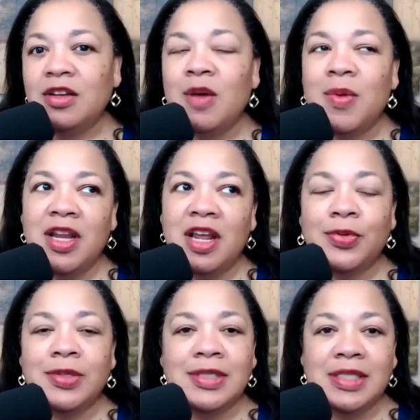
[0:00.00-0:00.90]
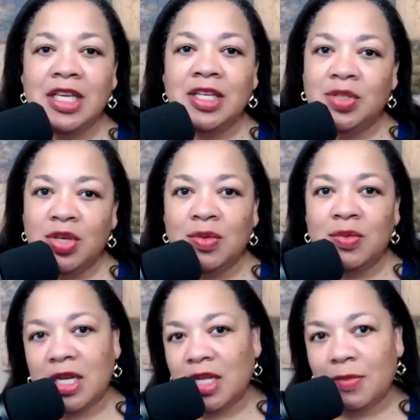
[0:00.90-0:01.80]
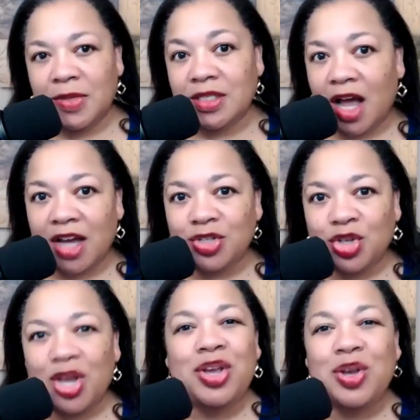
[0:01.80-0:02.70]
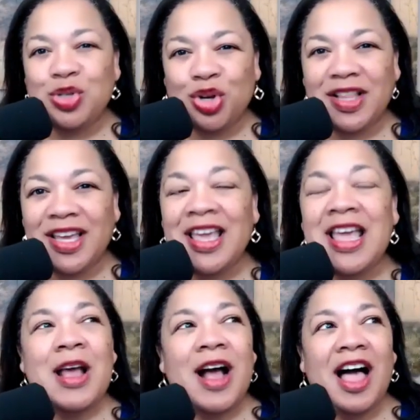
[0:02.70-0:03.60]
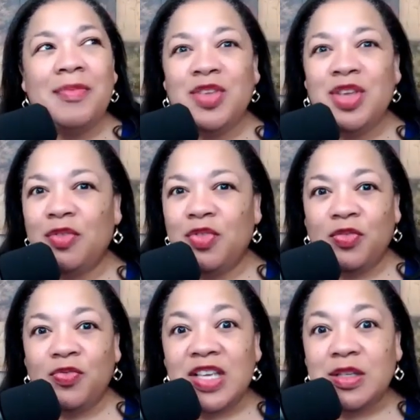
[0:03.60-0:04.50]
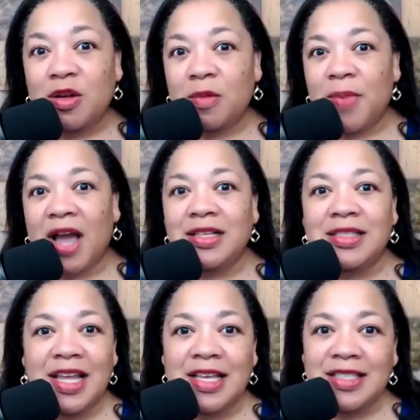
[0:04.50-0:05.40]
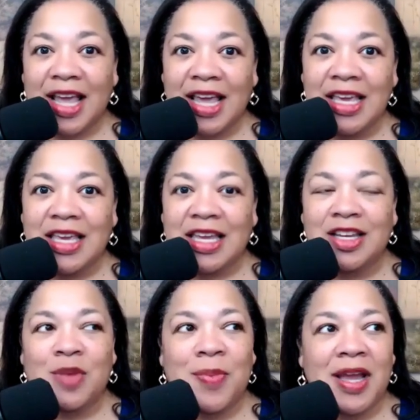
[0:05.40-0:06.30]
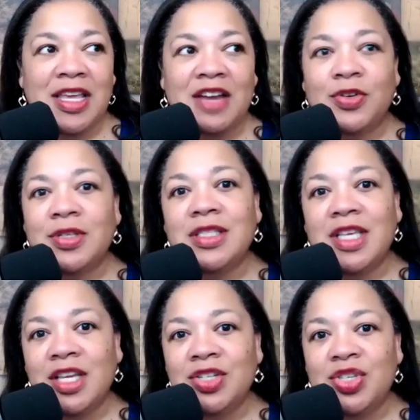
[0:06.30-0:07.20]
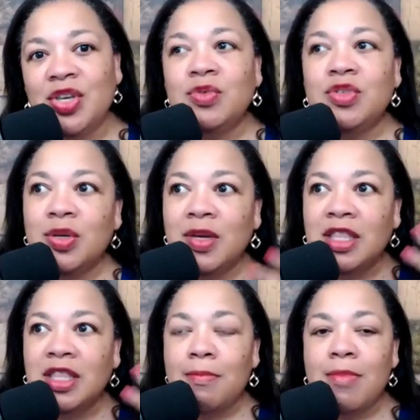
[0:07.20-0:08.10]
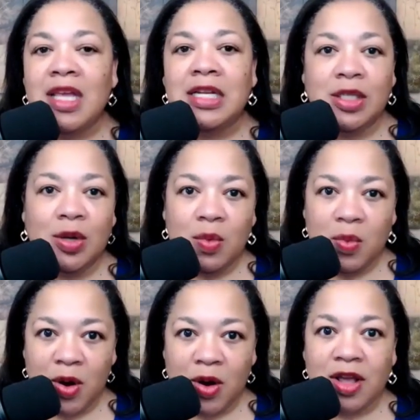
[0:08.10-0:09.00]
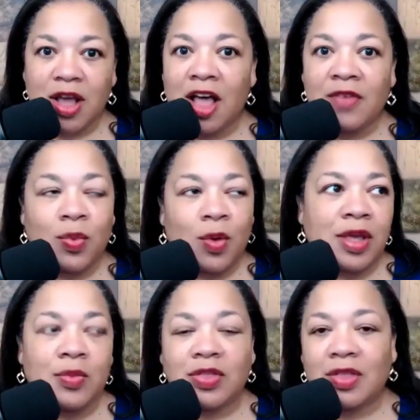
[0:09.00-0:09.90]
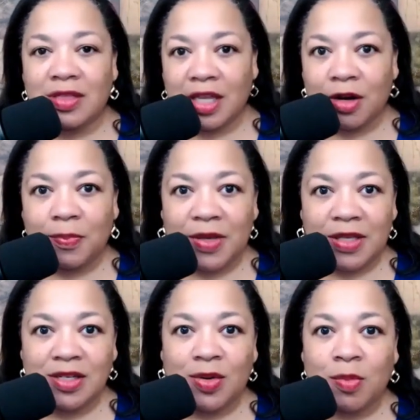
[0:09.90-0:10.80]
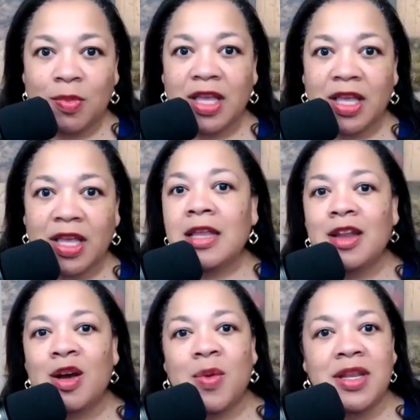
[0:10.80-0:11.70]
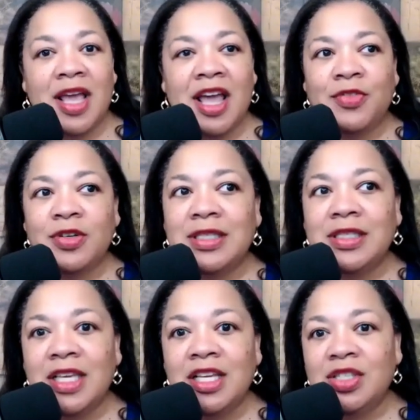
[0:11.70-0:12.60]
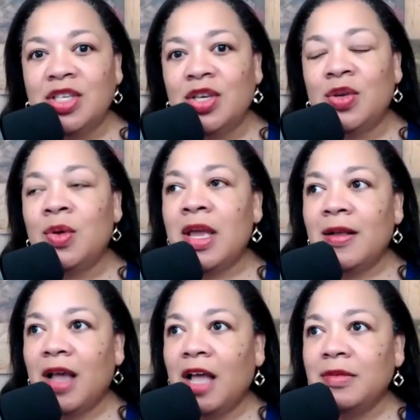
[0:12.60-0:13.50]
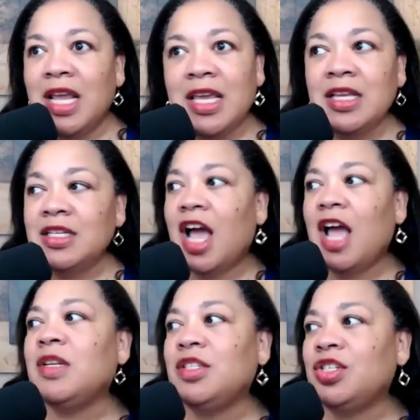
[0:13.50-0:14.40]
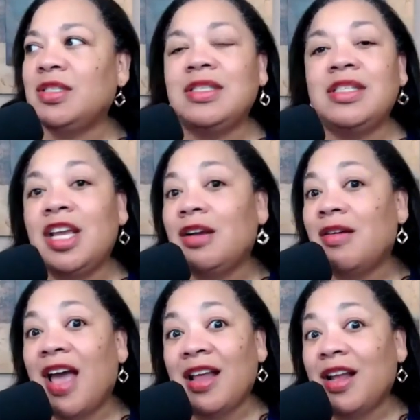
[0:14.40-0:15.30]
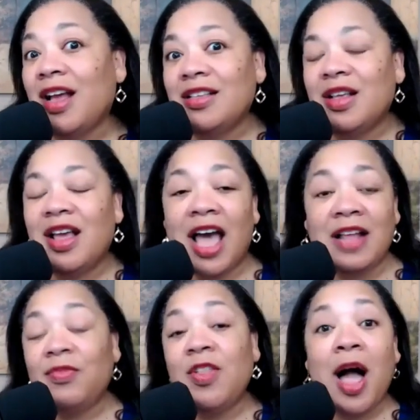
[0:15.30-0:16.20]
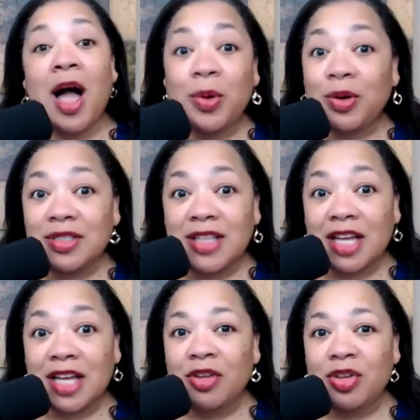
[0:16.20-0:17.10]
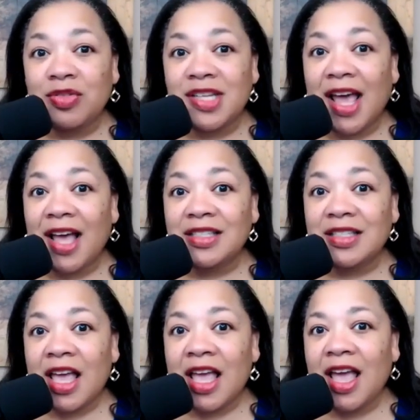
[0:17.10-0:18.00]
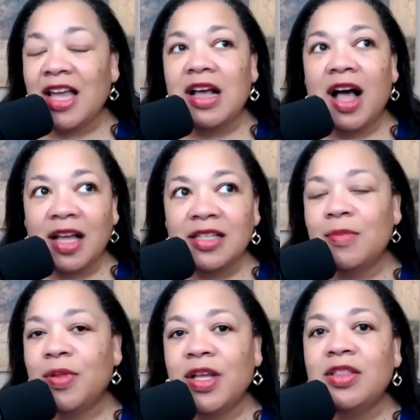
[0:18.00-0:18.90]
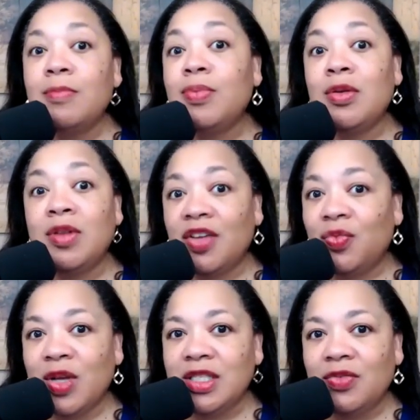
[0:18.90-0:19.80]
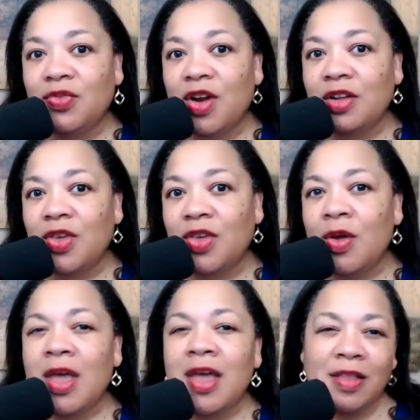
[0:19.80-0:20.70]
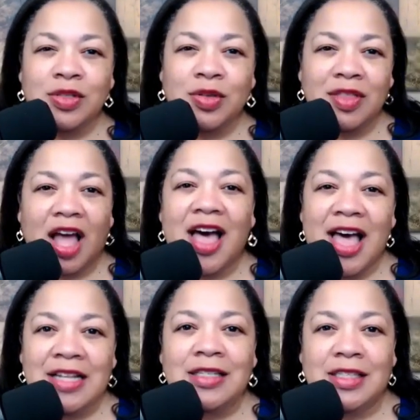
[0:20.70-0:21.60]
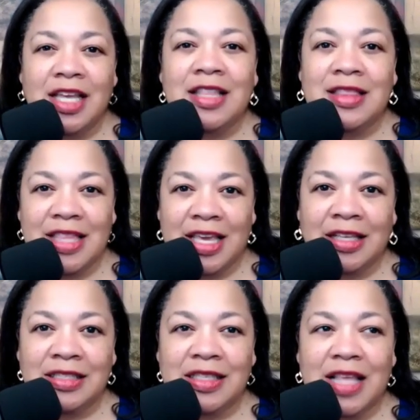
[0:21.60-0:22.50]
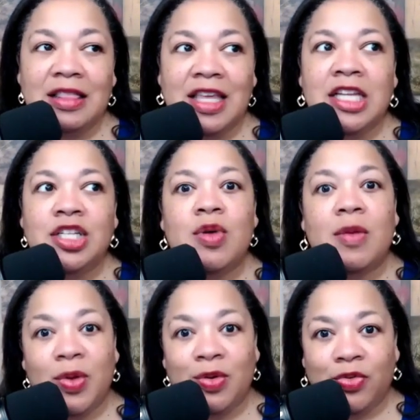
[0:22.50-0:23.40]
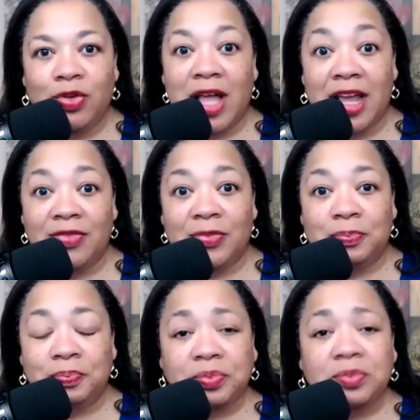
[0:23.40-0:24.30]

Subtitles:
No one ever sees you getting a massage, usually. If your physical body stays achy, nobody ever sees you doing the mental work of working with a therapist normally. No one ever sees you taking time to just stare at flowers that's on your desk and contemplate the beauty of what's in front of you. Those are the unseen things that lead to a beautiful life.